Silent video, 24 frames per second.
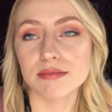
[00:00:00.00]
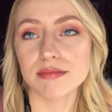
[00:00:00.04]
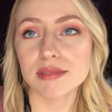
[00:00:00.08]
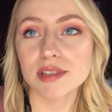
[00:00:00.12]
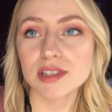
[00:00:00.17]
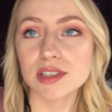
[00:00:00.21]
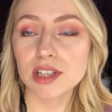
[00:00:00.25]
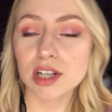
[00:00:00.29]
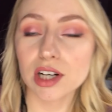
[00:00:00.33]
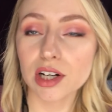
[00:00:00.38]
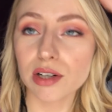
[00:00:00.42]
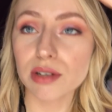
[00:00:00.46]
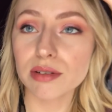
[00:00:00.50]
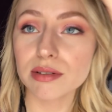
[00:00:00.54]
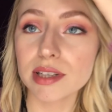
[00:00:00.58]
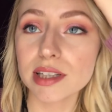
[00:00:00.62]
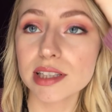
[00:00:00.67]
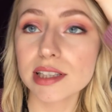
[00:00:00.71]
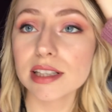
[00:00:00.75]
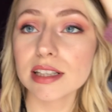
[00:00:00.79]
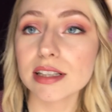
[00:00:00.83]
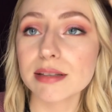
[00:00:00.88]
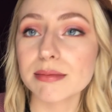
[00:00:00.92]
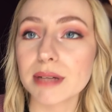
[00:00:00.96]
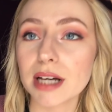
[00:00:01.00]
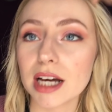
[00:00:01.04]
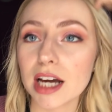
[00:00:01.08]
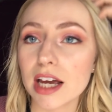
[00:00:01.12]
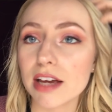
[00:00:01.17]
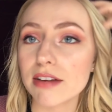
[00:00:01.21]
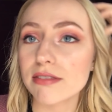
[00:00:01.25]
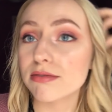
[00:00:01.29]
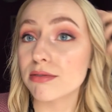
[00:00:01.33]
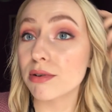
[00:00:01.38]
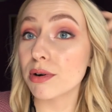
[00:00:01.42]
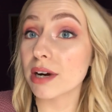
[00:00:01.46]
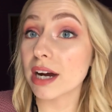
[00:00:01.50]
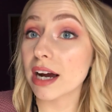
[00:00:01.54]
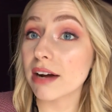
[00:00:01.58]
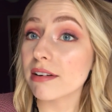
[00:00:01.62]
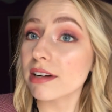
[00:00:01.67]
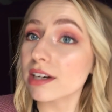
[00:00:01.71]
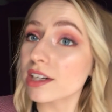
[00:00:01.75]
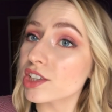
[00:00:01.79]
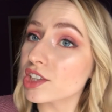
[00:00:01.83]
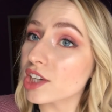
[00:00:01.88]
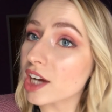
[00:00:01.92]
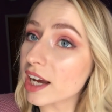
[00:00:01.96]
So this is my
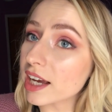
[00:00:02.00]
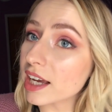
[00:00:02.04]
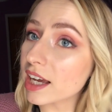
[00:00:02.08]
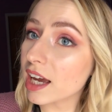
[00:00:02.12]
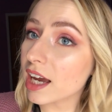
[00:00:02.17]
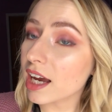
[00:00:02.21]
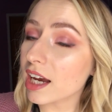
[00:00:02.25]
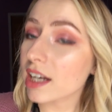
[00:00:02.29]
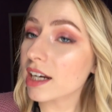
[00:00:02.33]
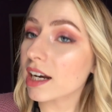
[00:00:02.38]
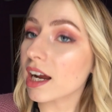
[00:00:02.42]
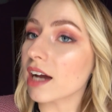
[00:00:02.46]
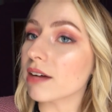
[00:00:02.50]
4-hour check-in.